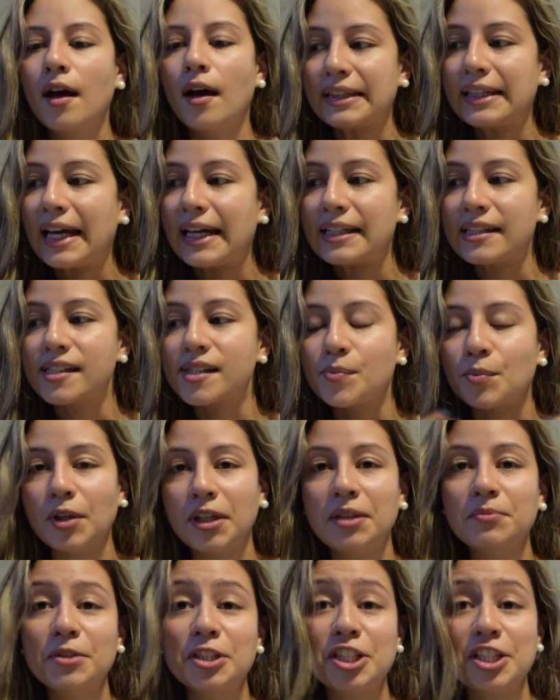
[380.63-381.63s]
That is
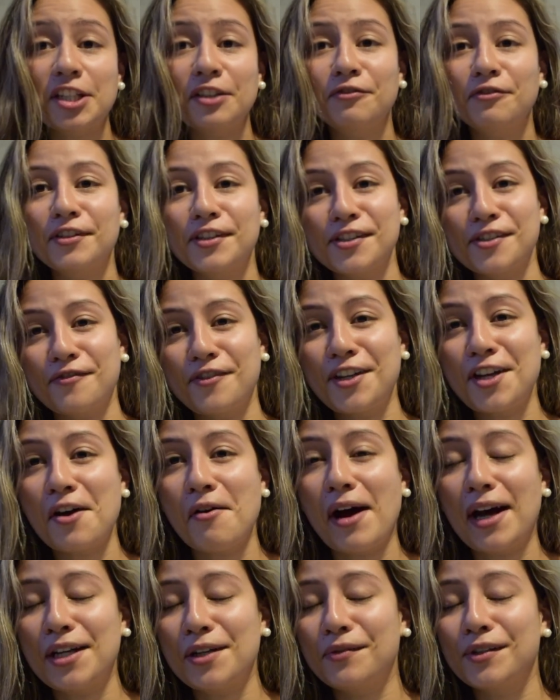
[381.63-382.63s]
pretty much it for this video.
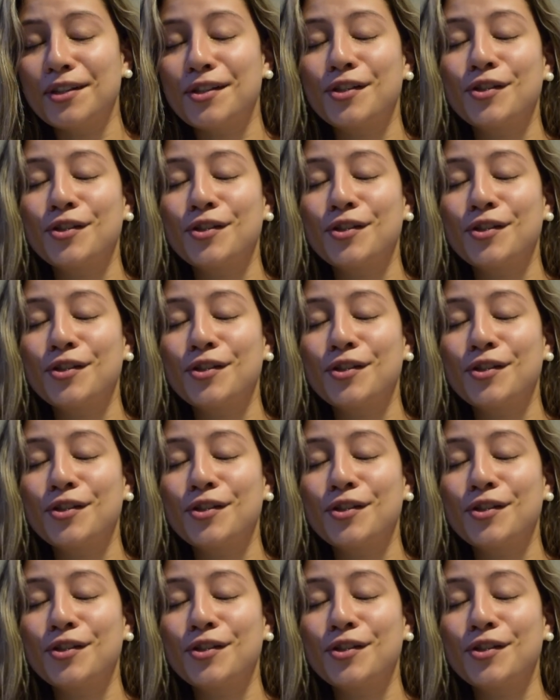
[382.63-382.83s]
I know it's